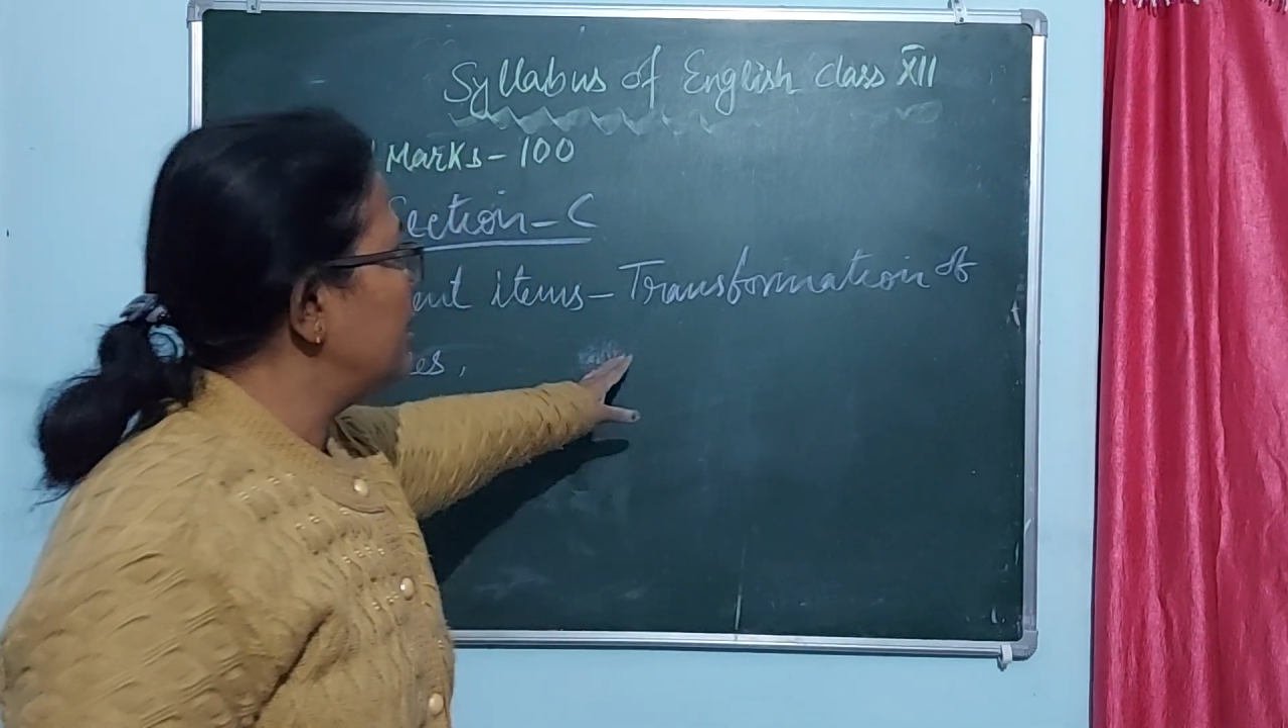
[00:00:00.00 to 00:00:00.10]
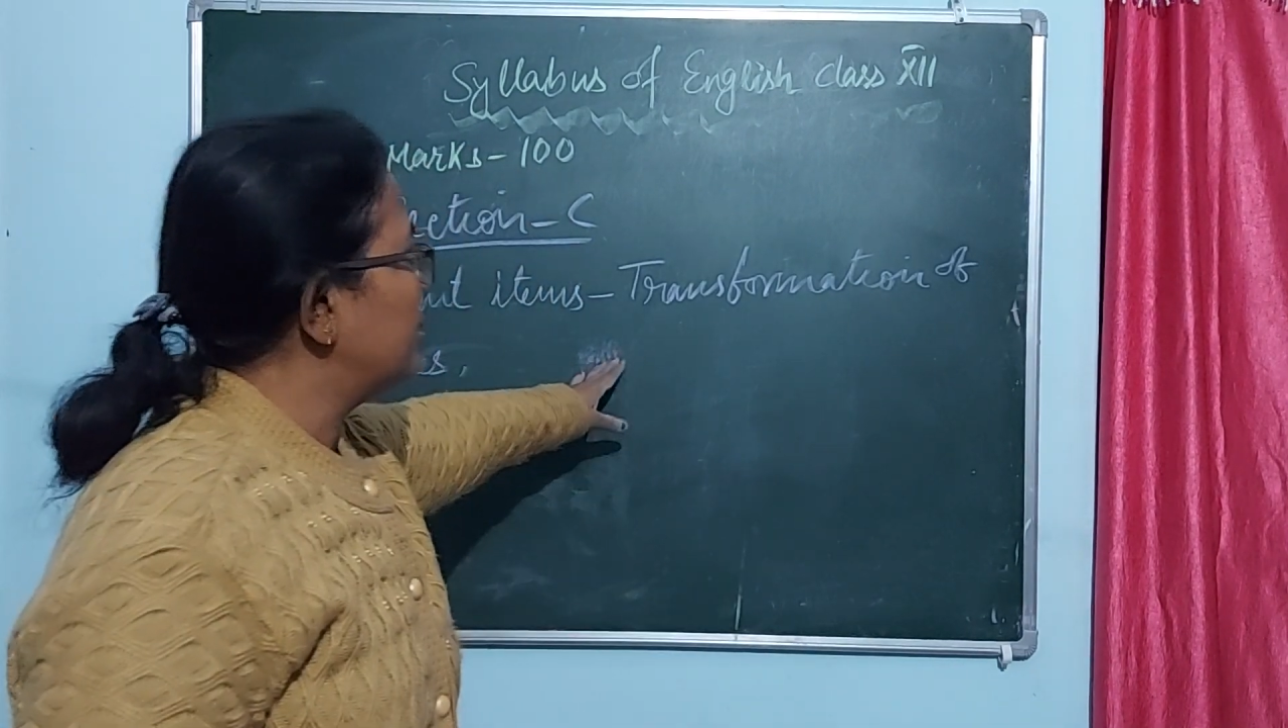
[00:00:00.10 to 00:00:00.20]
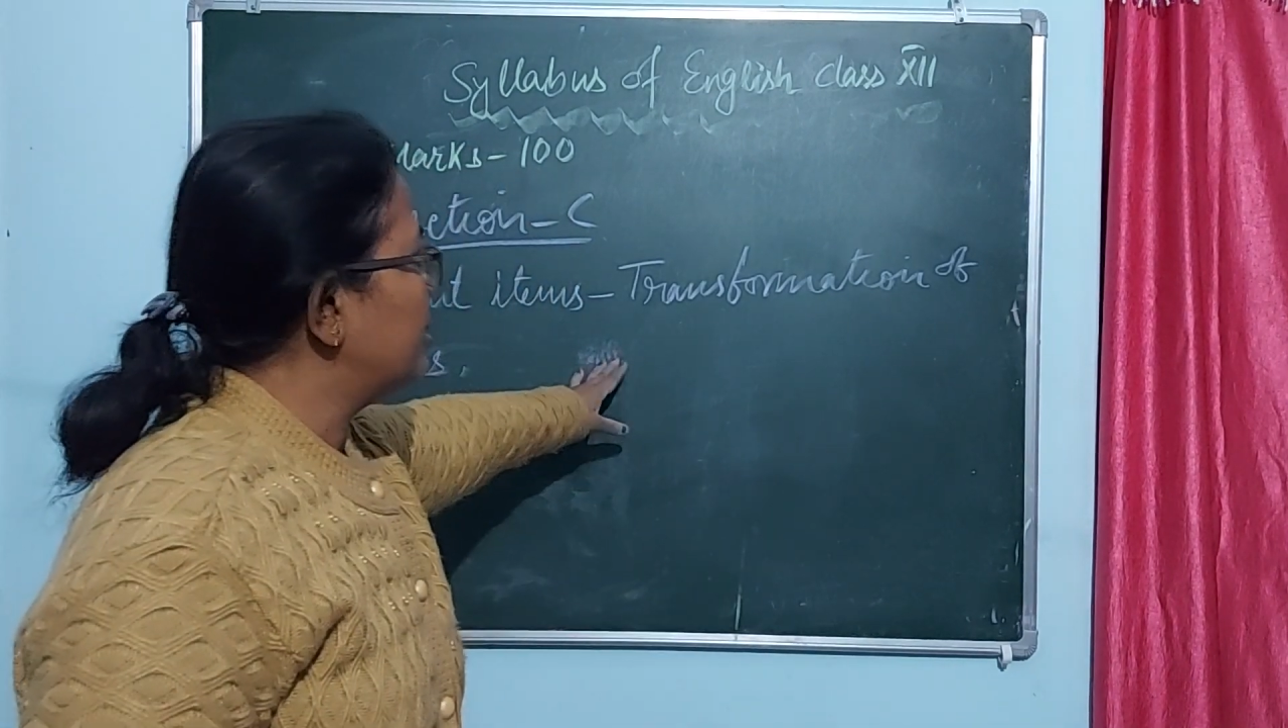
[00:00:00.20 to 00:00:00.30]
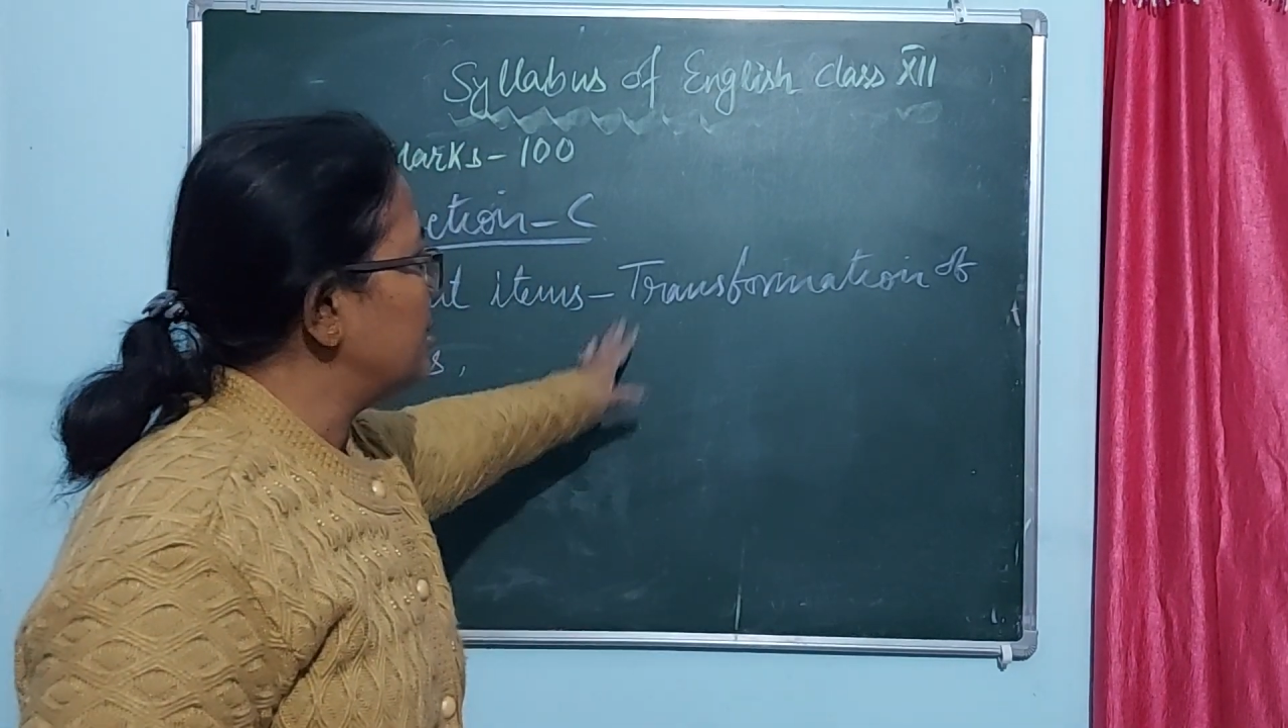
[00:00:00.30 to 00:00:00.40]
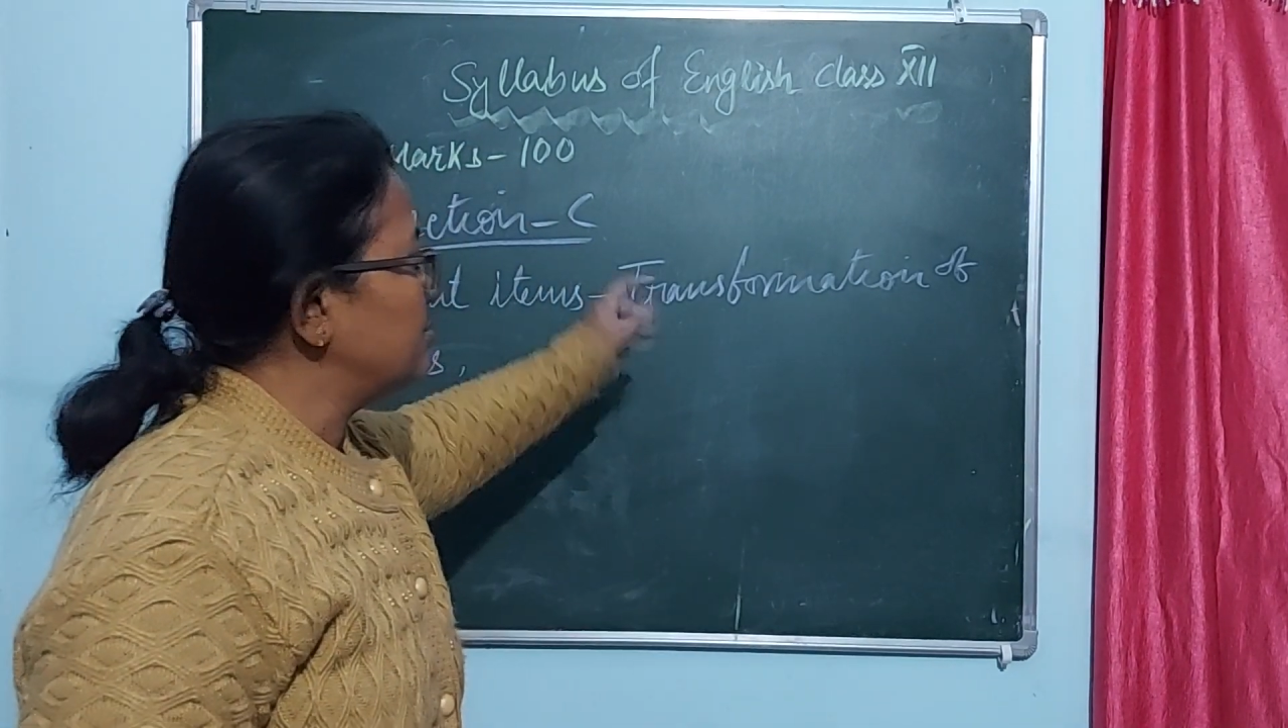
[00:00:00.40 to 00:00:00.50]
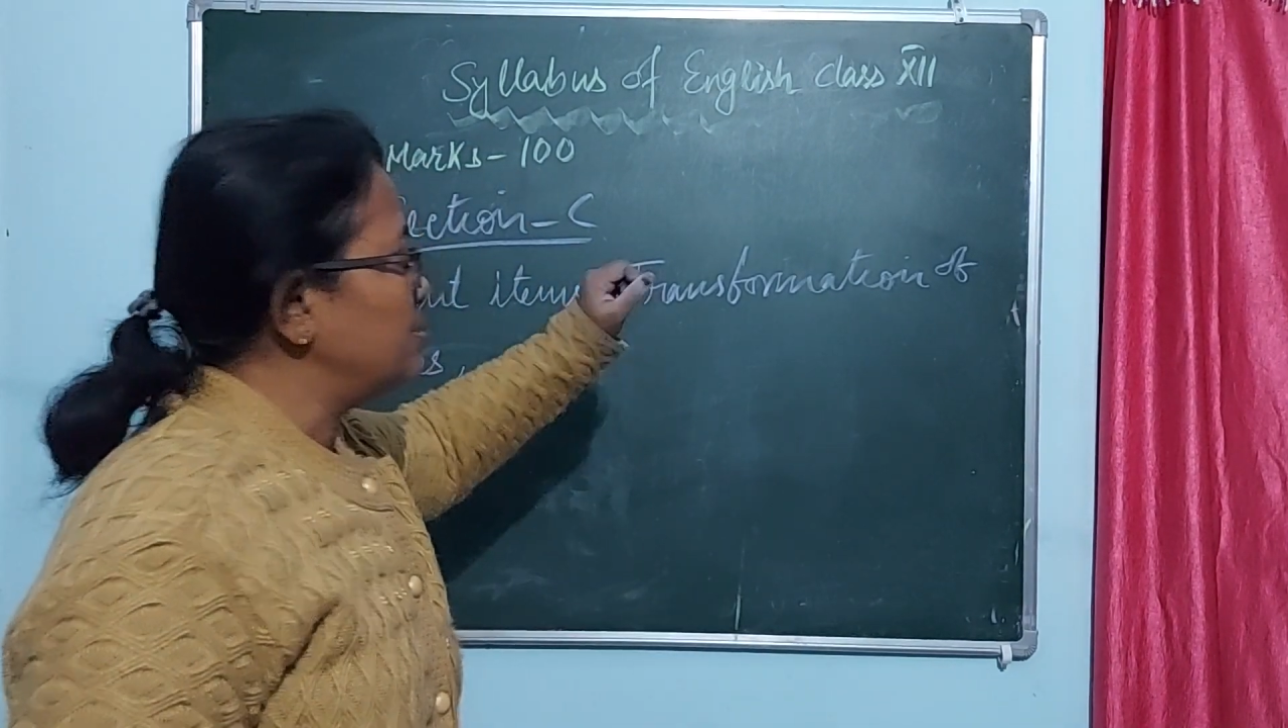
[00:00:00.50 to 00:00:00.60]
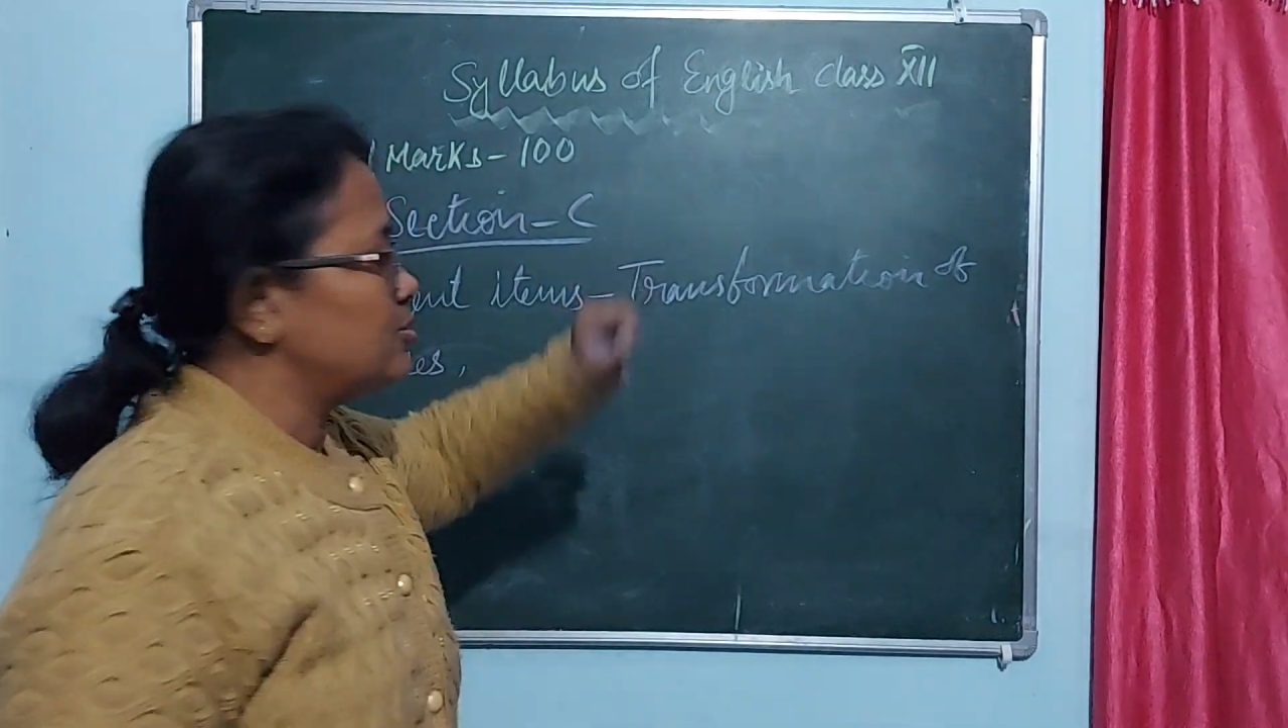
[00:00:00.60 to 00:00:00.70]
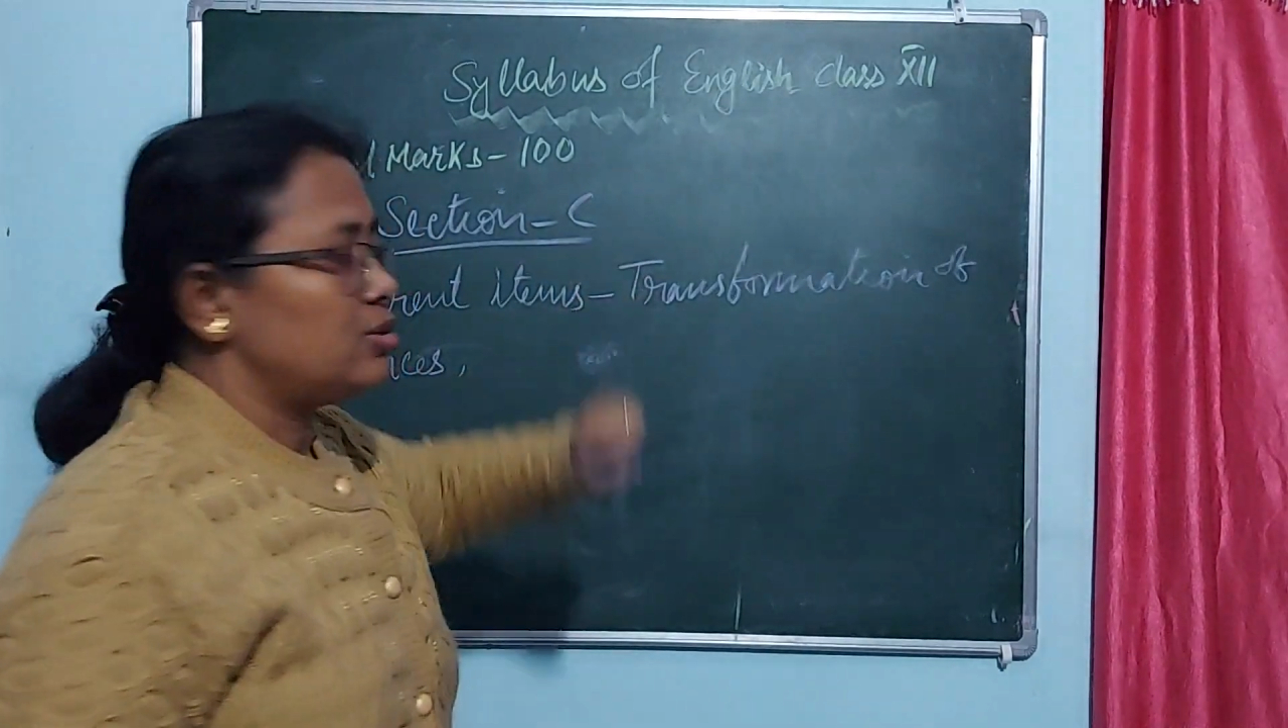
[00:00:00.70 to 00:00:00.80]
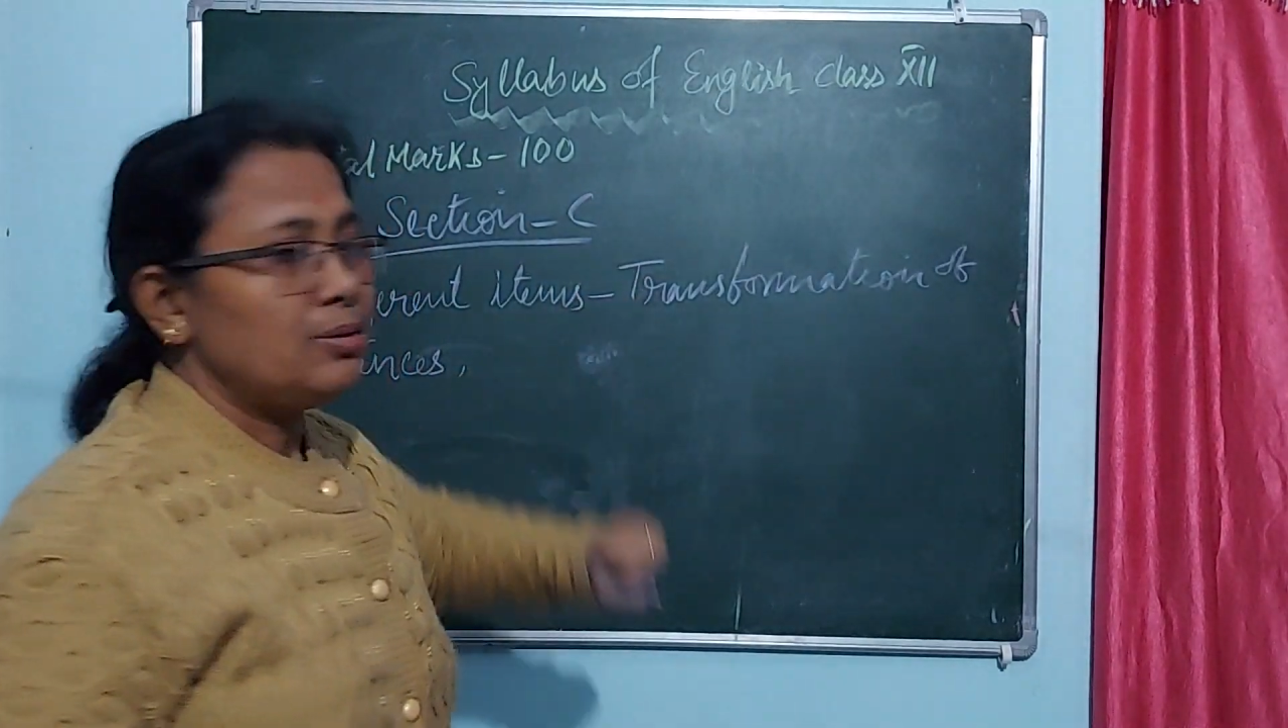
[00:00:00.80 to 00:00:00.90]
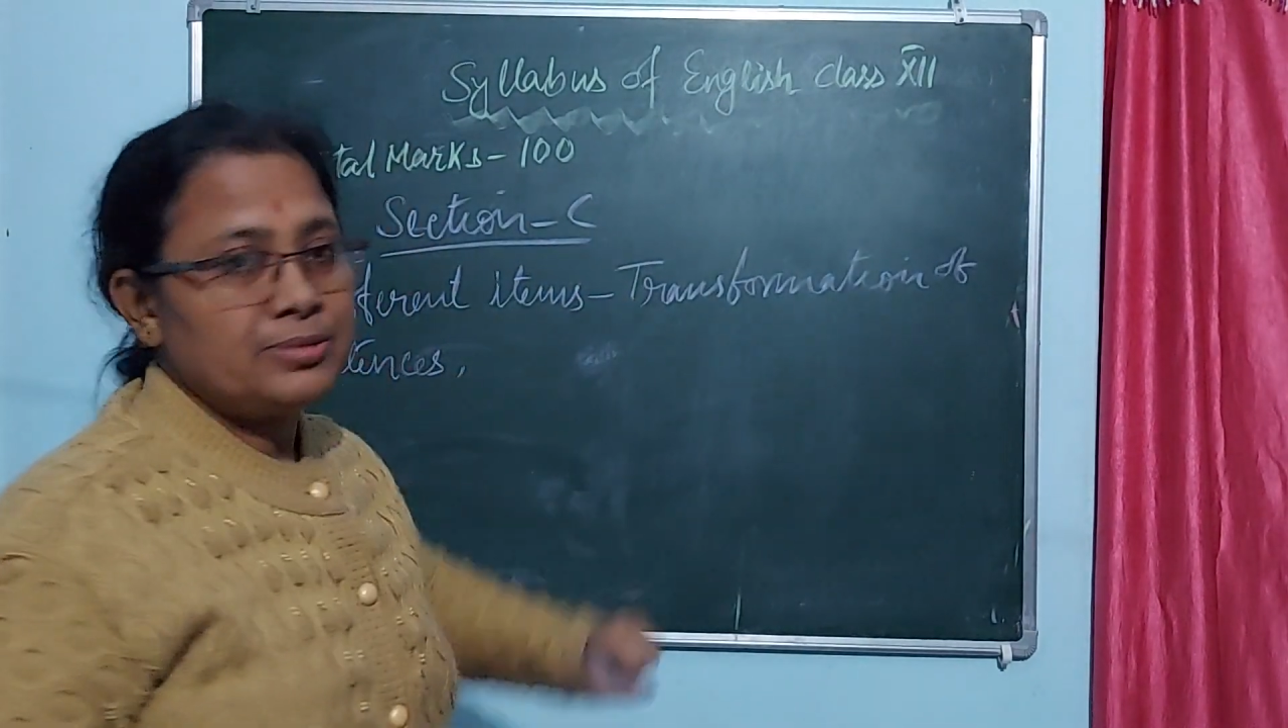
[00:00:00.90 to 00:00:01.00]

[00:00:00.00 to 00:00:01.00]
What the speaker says: transformation of